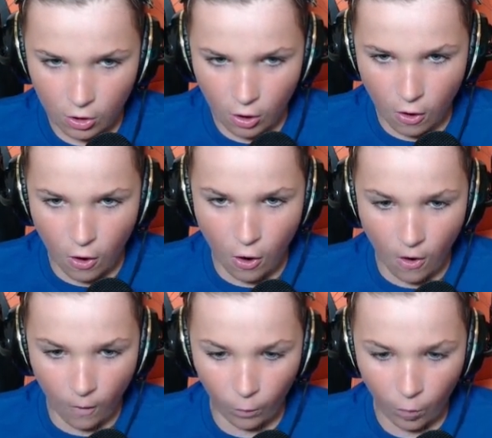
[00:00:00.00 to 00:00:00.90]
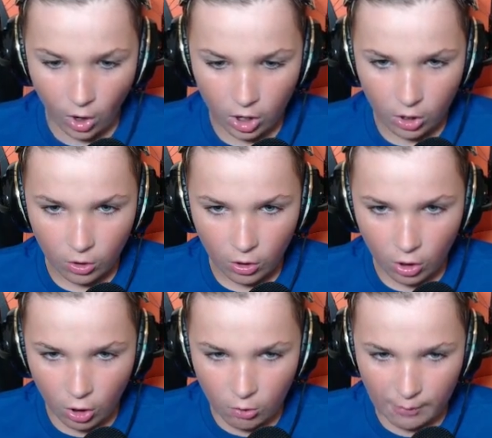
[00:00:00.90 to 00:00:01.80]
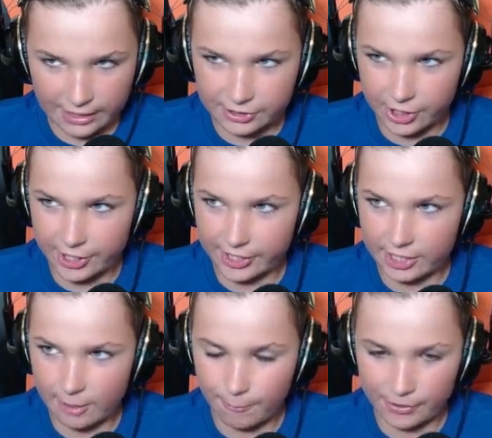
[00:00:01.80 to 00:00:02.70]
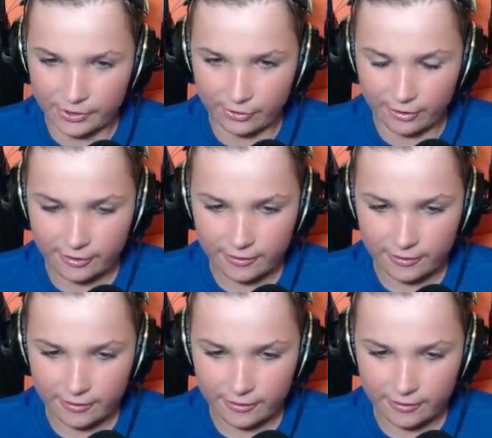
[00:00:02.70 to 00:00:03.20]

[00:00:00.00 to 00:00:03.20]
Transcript: Oh! Oh my god, I got bigger.